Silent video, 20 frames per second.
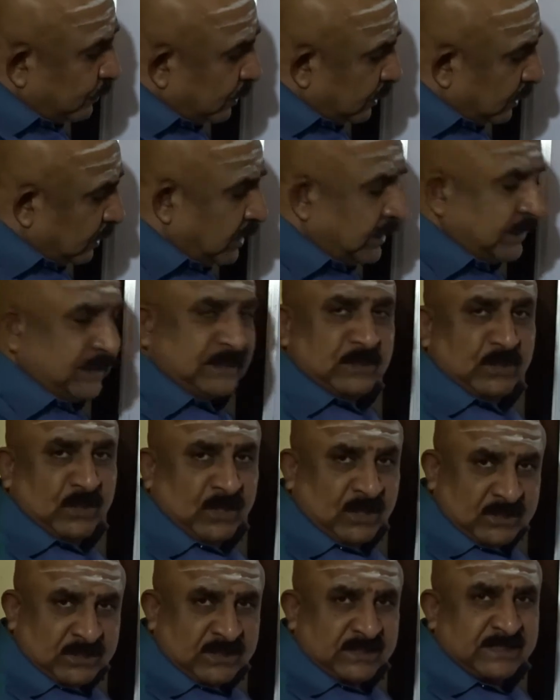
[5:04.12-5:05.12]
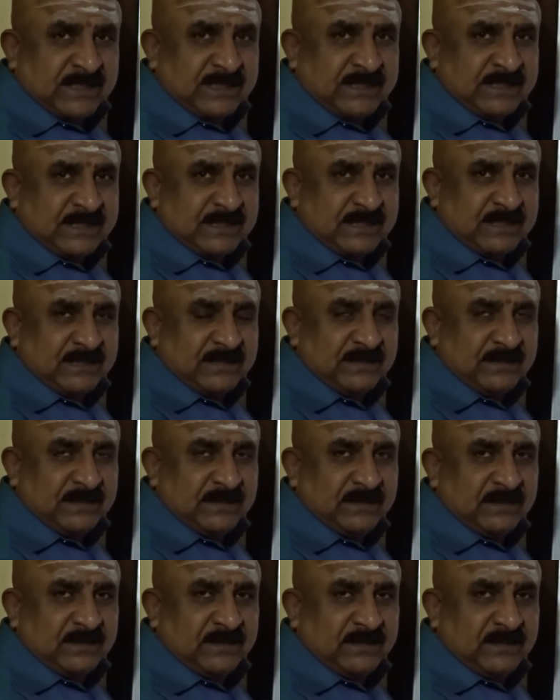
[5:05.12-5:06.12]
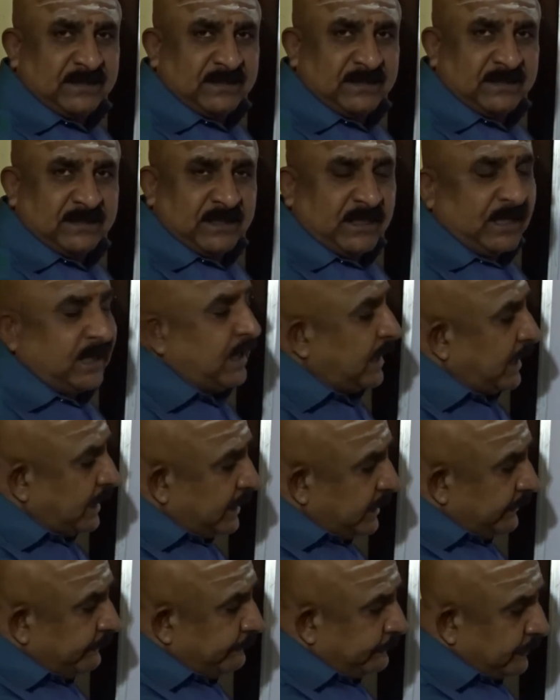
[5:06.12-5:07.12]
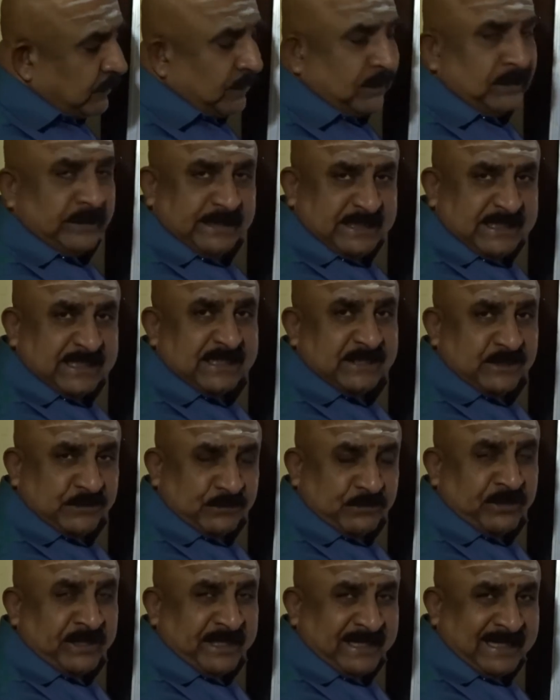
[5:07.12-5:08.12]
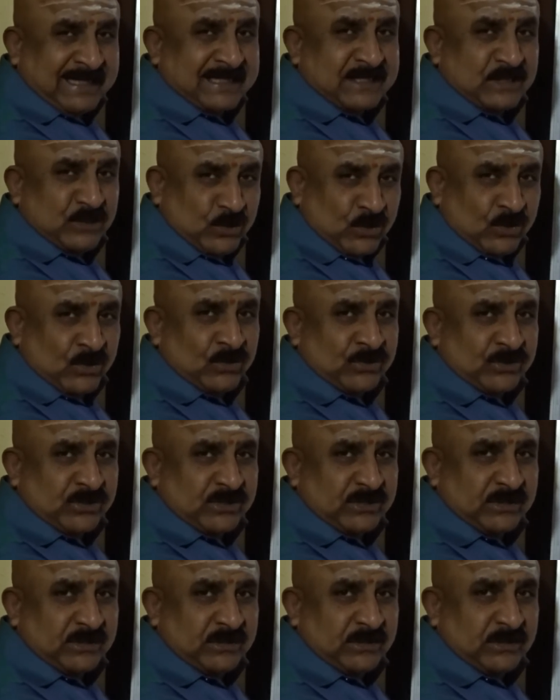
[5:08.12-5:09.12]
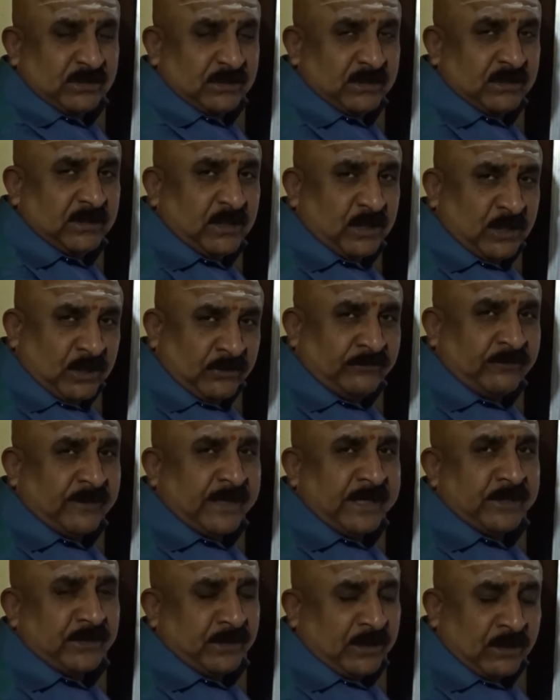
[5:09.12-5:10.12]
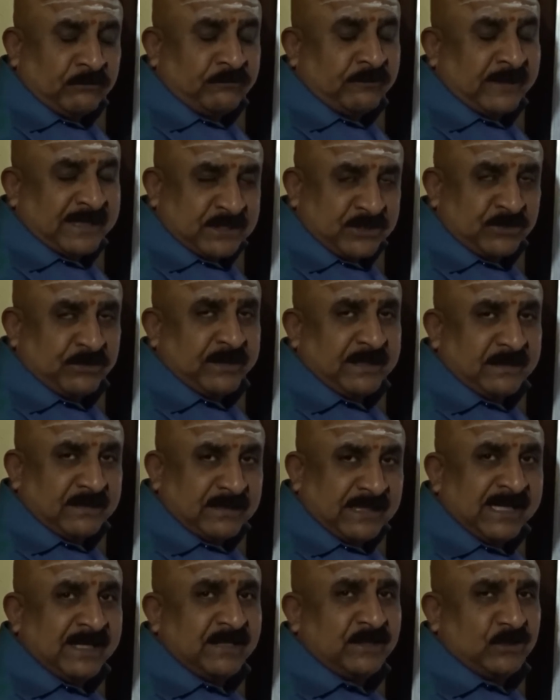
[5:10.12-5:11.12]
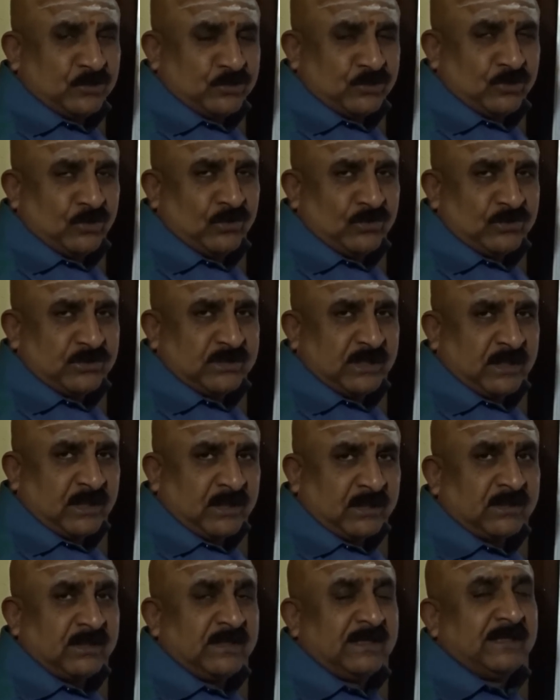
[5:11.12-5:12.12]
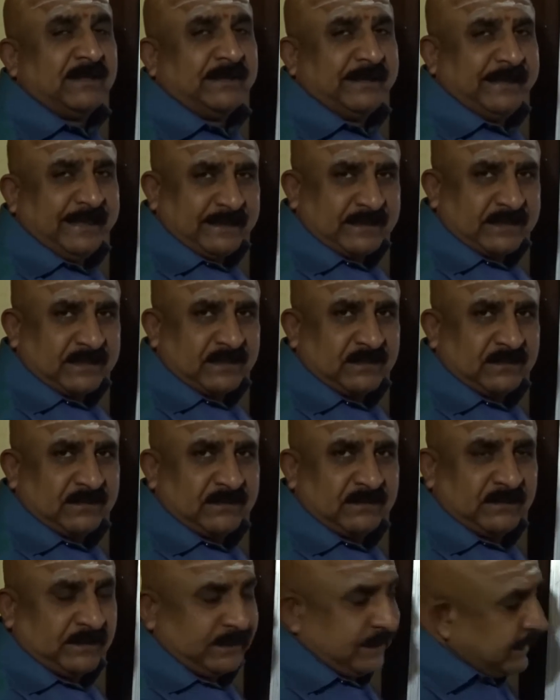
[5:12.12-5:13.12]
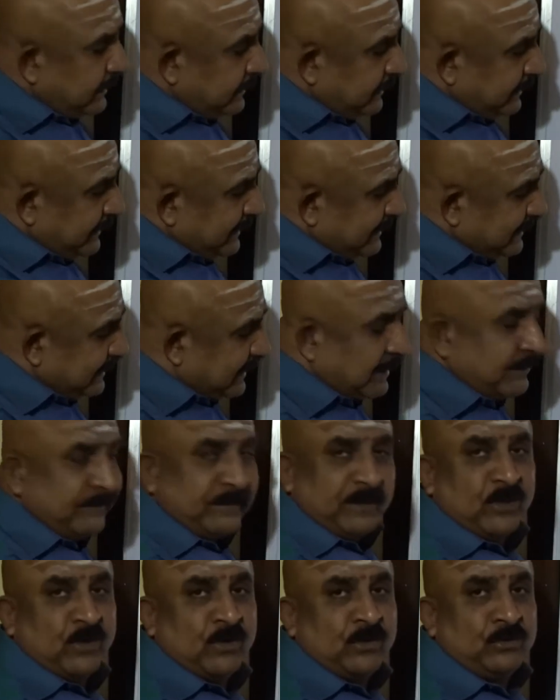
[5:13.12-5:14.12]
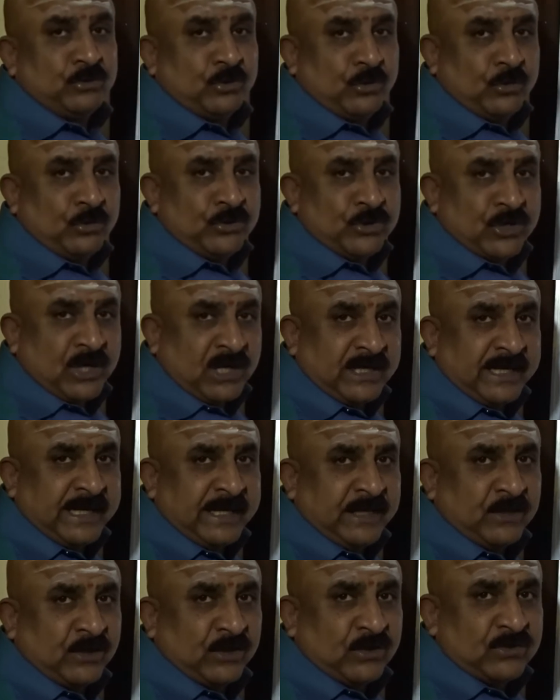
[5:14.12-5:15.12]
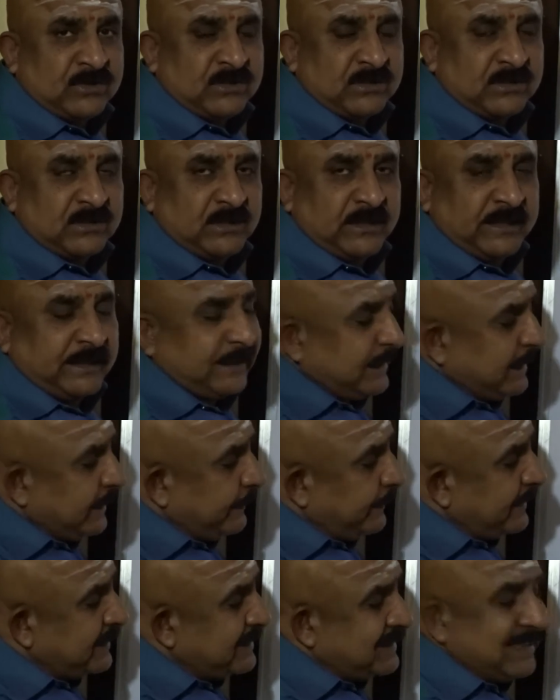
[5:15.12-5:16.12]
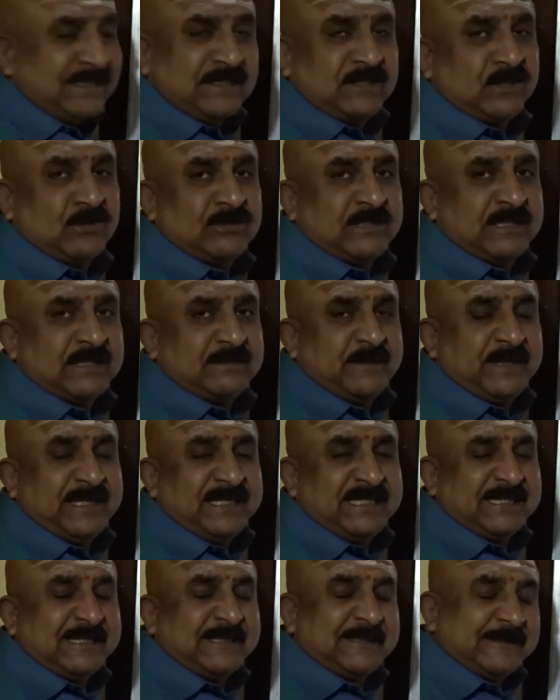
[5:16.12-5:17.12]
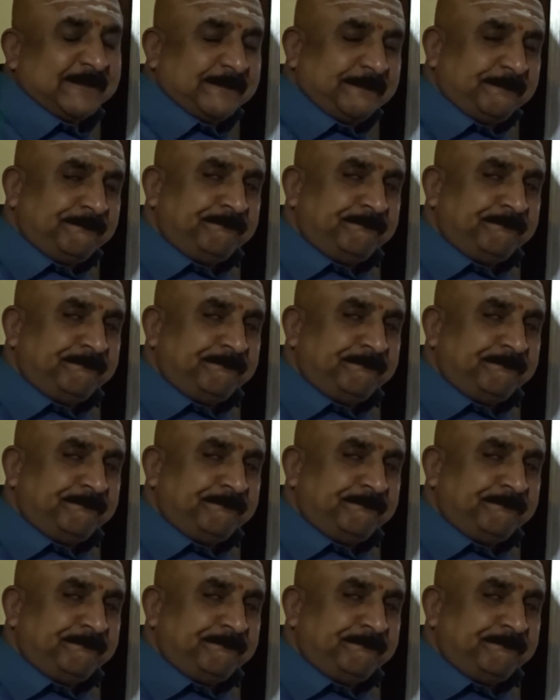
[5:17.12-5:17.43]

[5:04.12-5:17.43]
what are his losses is. And if at all this is you treat as loans, how fast you can clear those loans or debts. This can be known through your 8th house, keeping 6th house as basis.